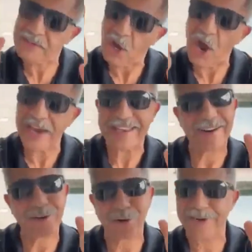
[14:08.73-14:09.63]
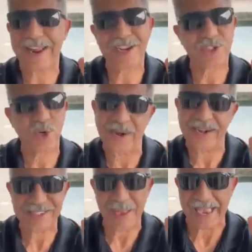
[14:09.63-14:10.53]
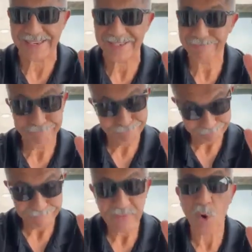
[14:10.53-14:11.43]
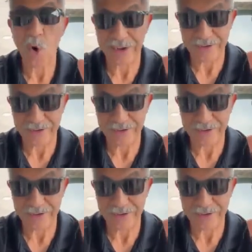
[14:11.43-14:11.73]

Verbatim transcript: sold to you for 190 bucks shipped to your door, right? Brother A,